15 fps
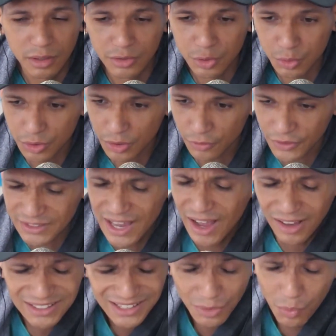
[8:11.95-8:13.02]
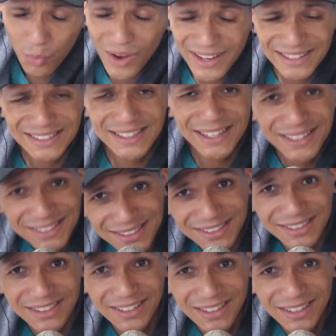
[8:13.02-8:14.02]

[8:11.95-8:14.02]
user interface. I was like, what is this?